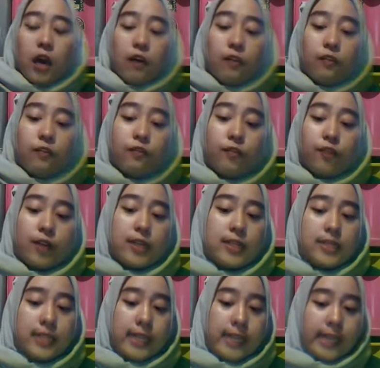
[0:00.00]

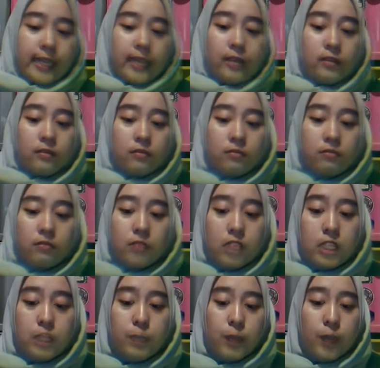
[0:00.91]
First link,
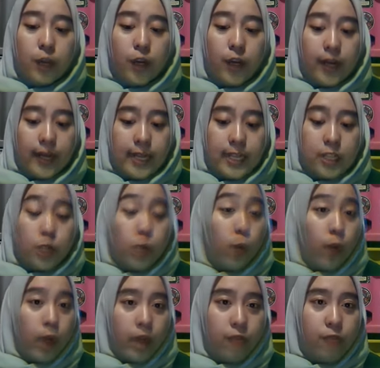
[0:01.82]
the speaker is
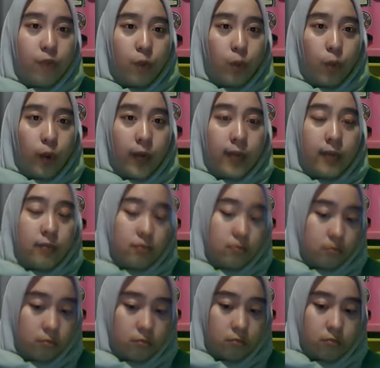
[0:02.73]
Way Forward.
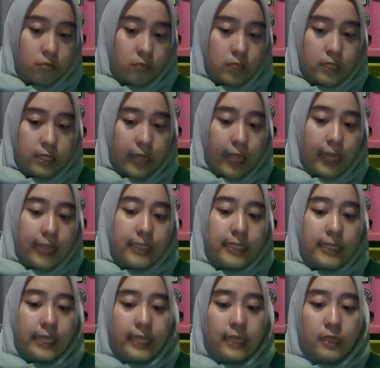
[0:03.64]
The
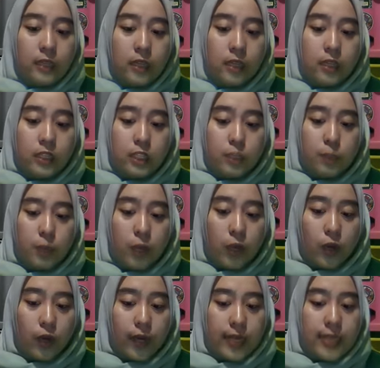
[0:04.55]
second link, the
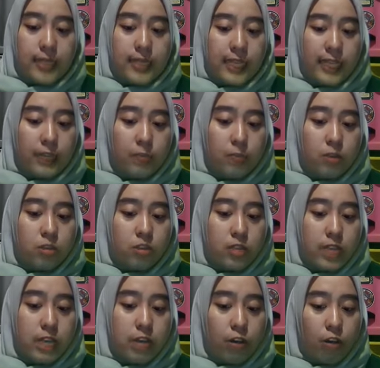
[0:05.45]
speaker is Litmus
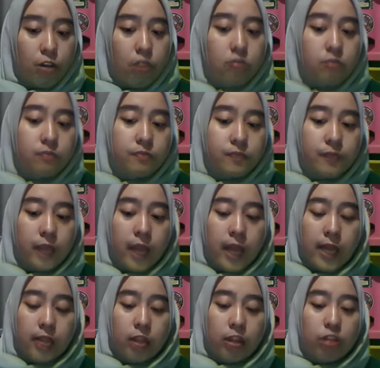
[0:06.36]
Hero.
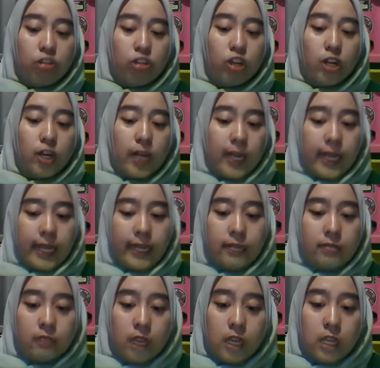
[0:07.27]
The third
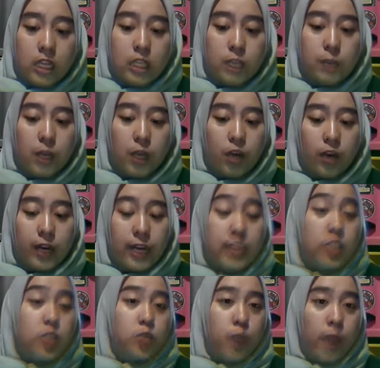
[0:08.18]
link, the speaker
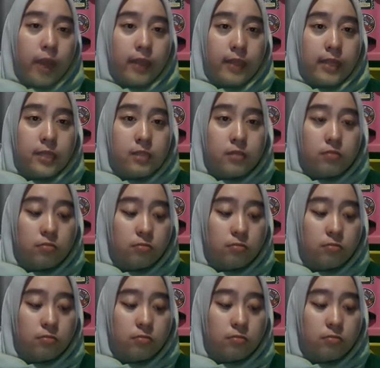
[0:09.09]
is Swedish.